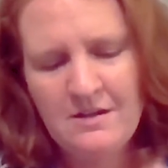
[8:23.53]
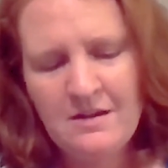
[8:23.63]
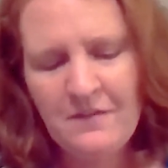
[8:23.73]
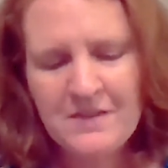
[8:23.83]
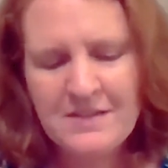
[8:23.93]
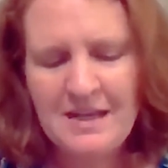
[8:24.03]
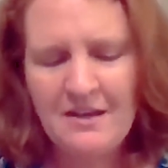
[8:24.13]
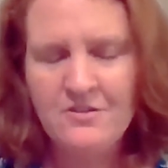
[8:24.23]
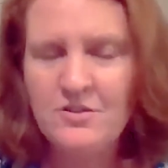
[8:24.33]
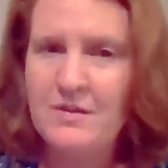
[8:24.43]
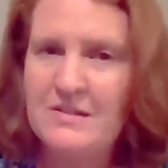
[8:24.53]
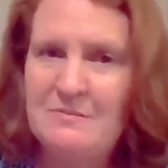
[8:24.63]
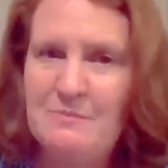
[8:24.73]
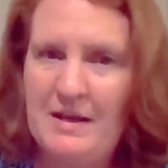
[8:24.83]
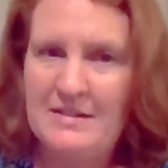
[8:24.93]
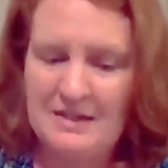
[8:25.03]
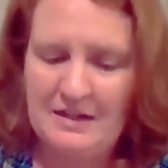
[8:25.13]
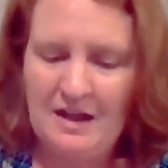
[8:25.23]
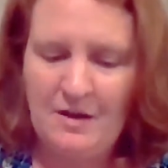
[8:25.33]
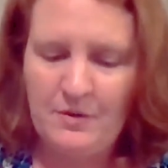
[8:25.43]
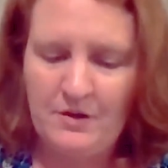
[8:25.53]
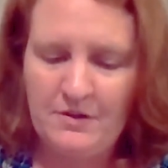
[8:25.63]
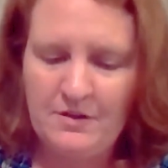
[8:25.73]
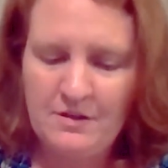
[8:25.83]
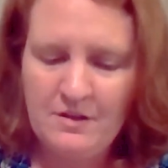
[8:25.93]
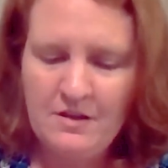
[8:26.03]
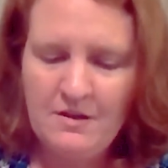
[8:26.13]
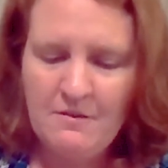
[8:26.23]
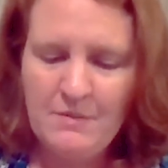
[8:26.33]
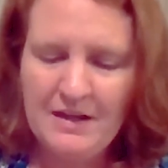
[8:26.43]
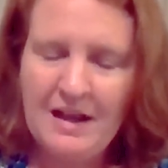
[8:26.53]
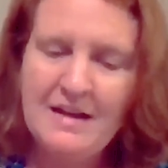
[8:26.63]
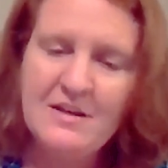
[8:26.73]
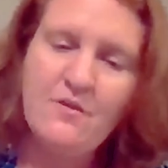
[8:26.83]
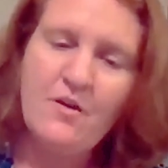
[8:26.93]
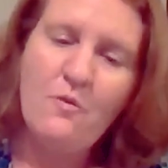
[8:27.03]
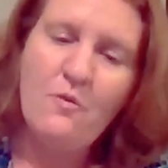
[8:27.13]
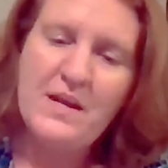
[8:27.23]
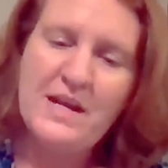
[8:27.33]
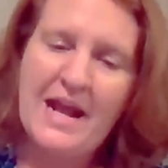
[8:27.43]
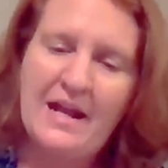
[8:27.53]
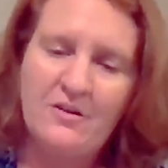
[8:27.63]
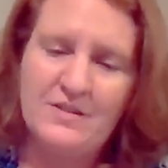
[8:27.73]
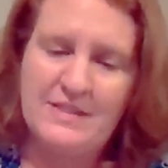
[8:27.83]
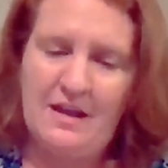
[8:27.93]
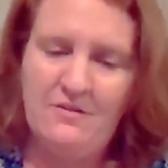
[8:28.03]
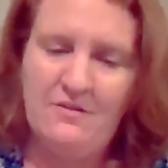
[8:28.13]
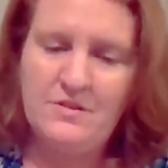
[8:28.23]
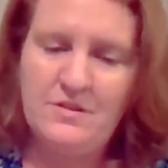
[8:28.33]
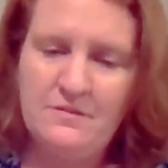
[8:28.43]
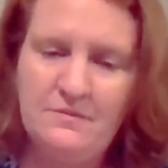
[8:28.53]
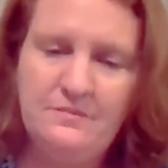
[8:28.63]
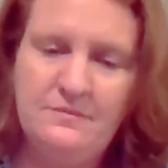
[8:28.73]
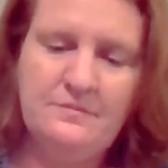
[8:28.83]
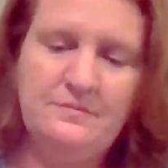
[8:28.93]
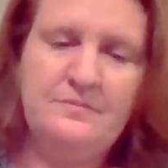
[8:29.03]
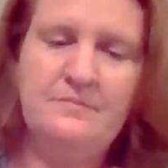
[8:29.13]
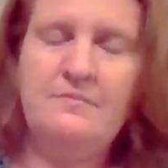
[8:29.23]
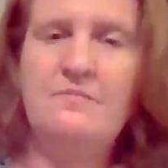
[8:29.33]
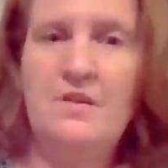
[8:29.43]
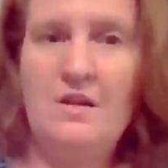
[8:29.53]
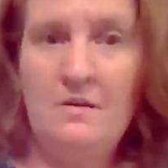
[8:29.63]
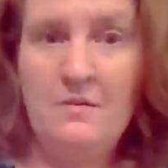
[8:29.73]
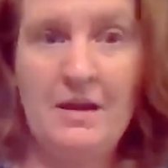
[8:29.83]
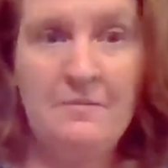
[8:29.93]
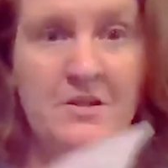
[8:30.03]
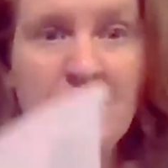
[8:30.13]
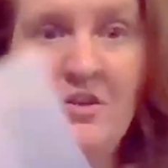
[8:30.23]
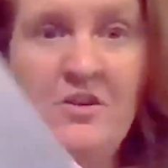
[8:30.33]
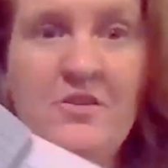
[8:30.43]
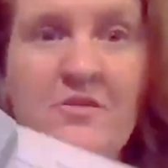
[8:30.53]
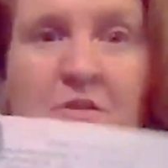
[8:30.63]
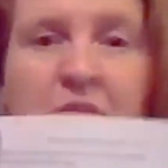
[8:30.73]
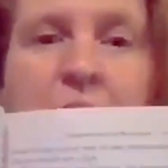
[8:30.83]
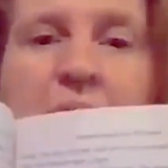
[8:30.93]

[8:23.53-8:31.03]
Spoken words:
Not the sound you expect in a cupboard, but a kind of open air sound. Okay, I'm going to show you the